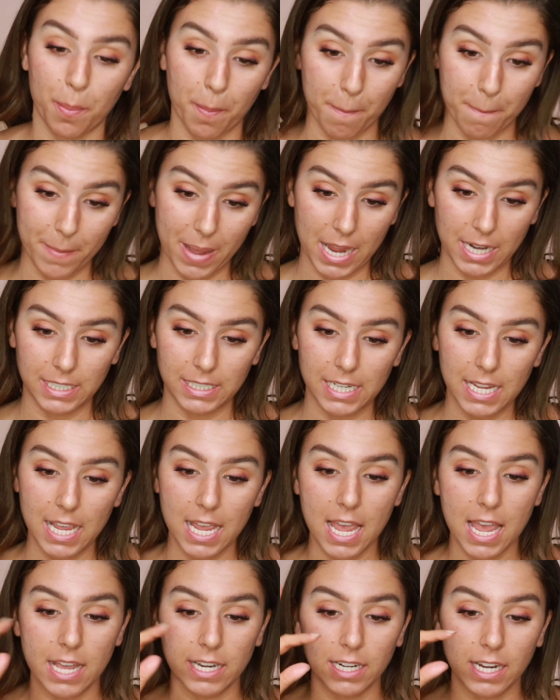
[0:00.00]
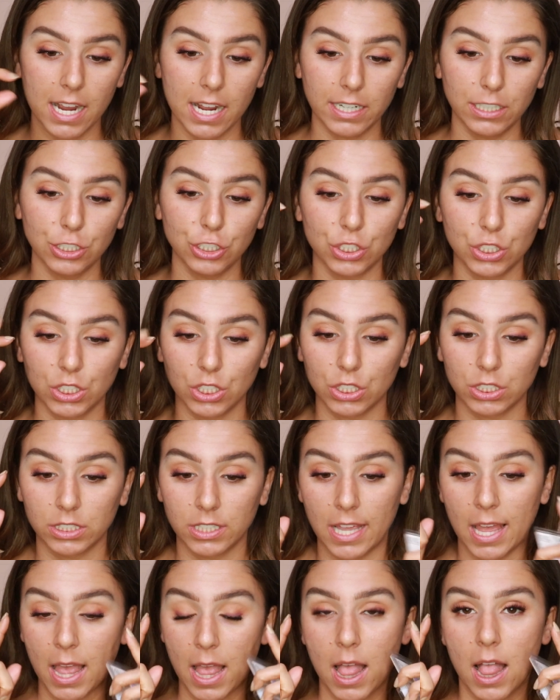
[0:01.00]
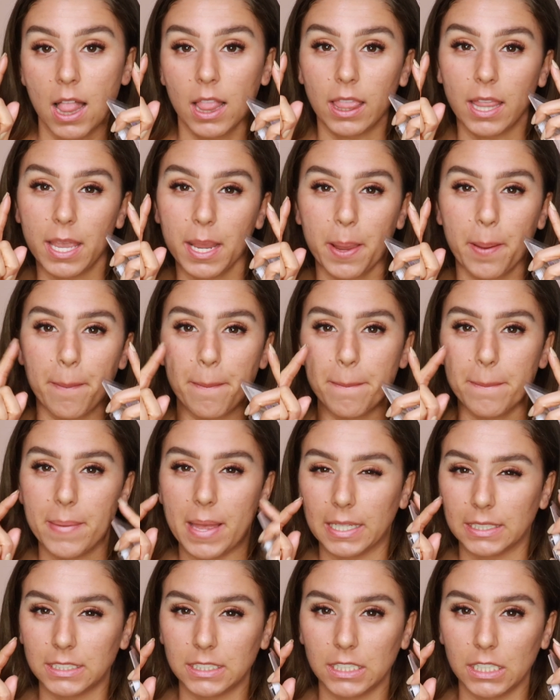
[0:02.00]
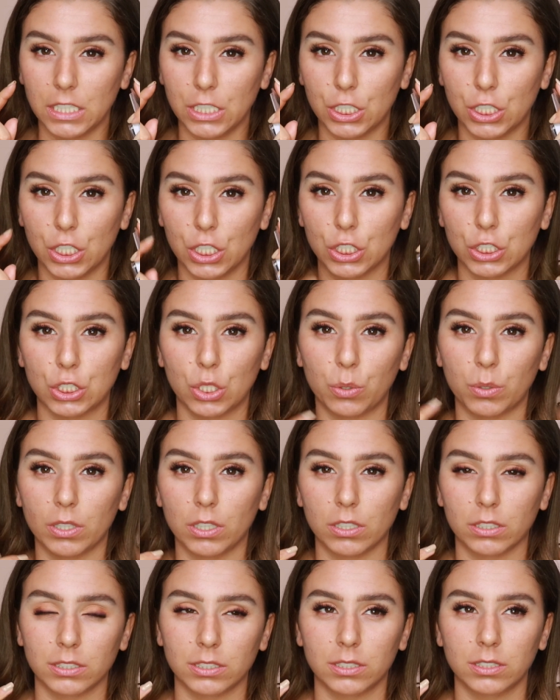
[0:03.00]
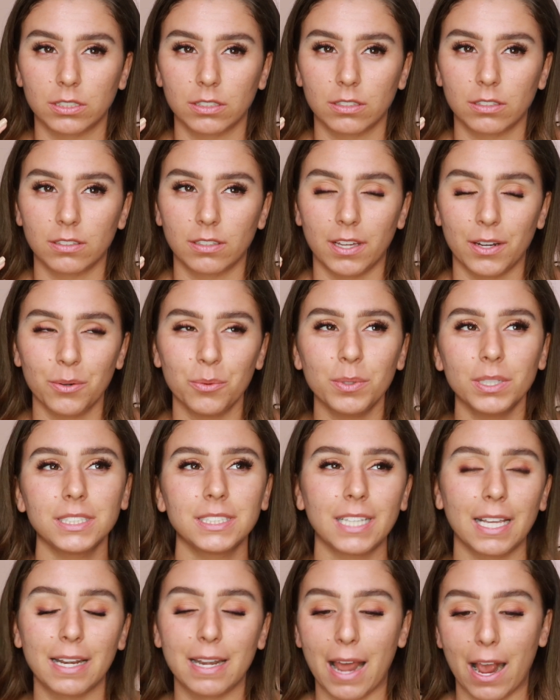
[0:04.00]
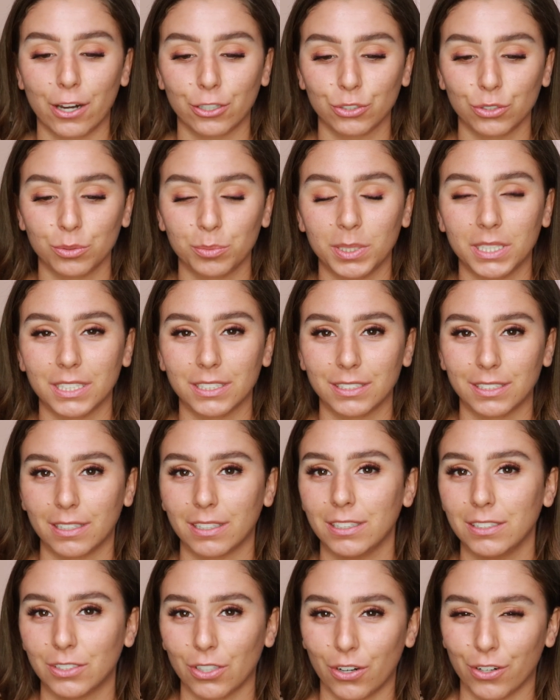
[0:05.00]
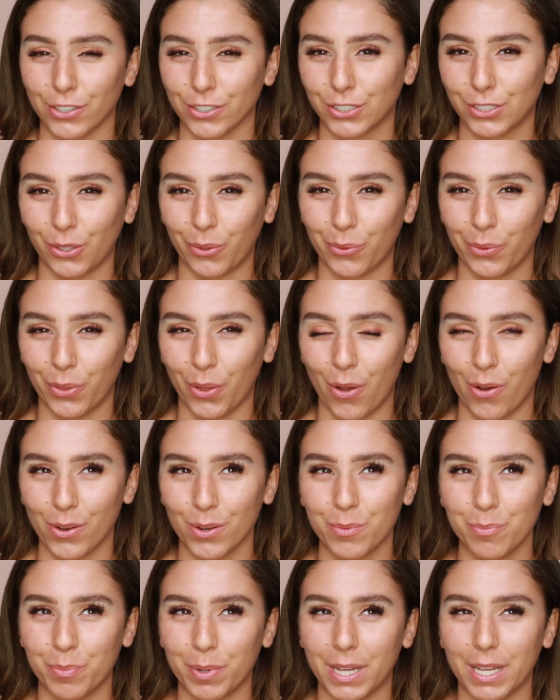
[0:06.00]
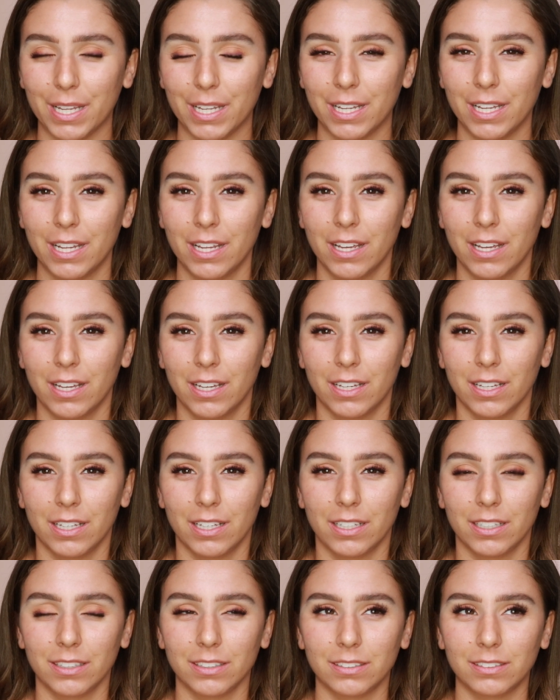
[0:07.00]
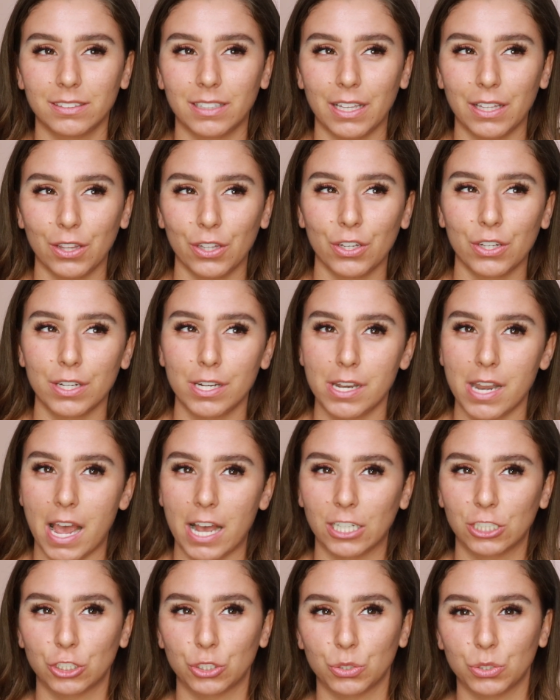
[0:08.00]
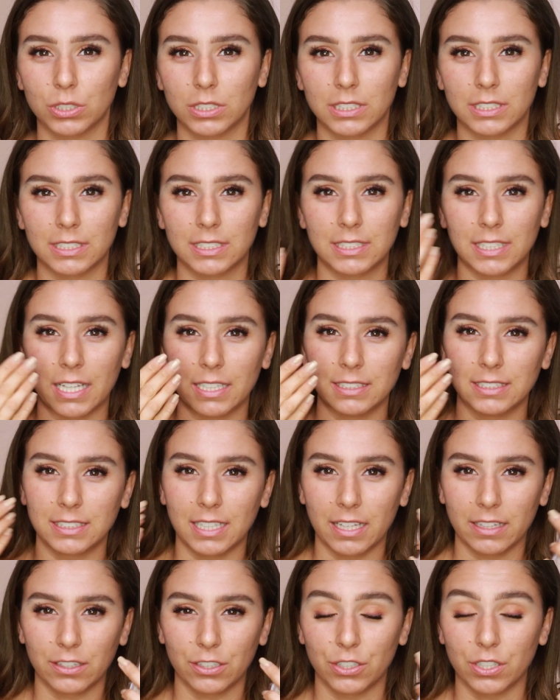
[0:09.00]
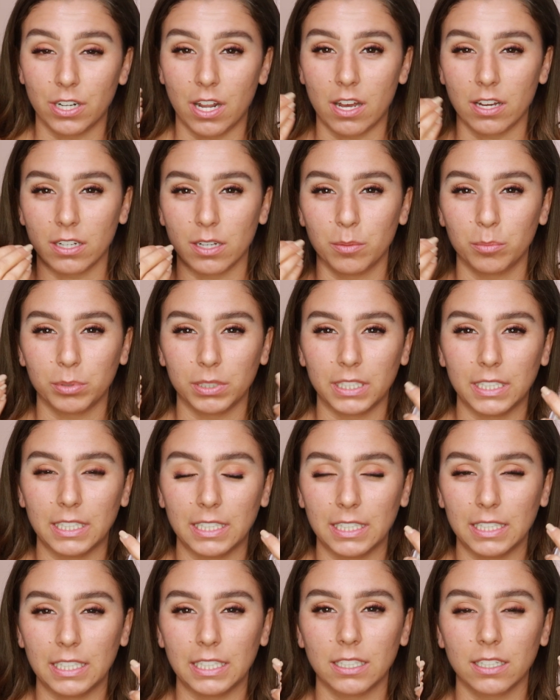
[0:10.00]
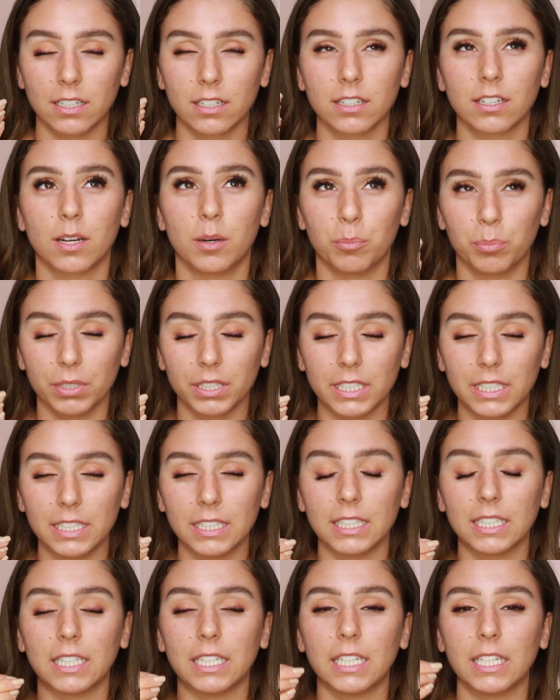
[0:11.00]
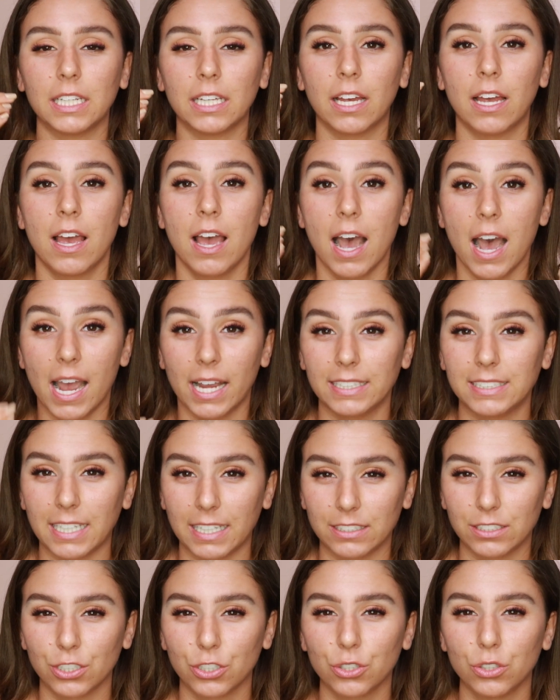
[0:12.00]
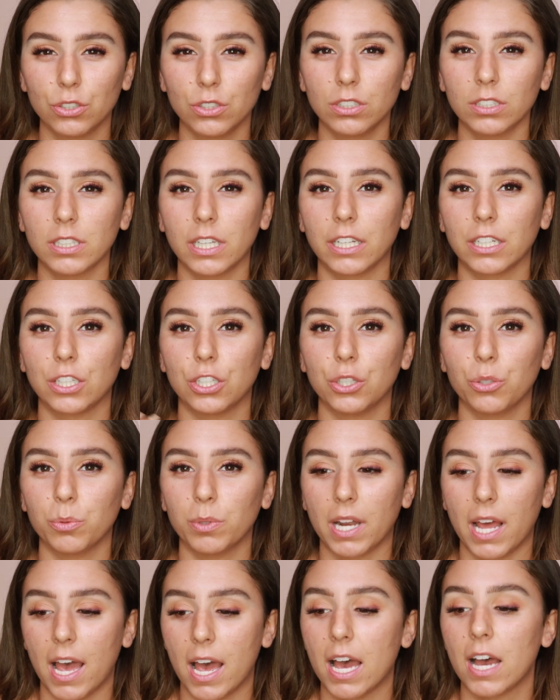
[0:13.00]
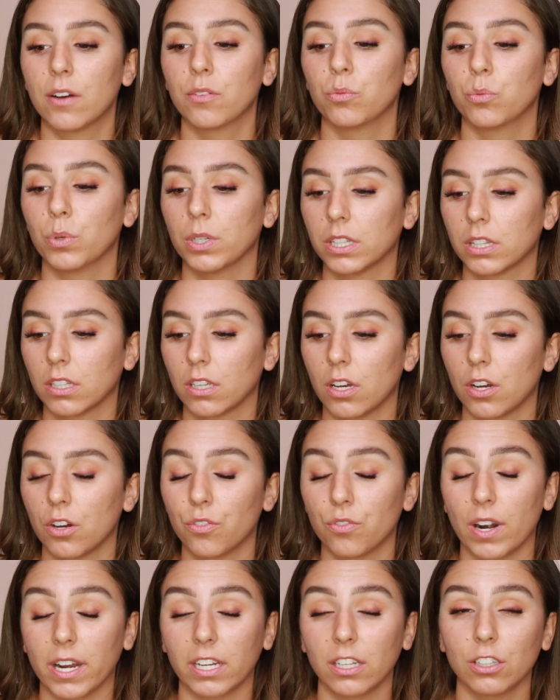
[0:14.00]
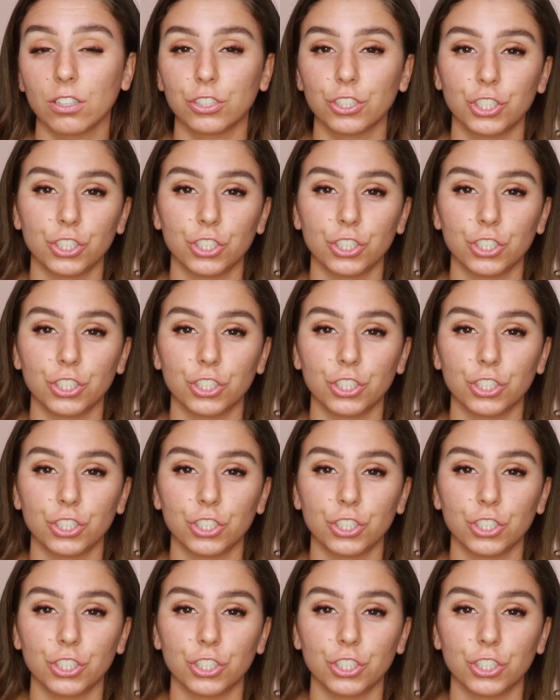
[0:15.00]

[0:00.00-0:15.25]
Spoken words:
mind it, and it kind of just looks like messier, so it looks, I don't want to say natural because these are so long, but they look natural in the sense that they're not completely identical like you would have with a regular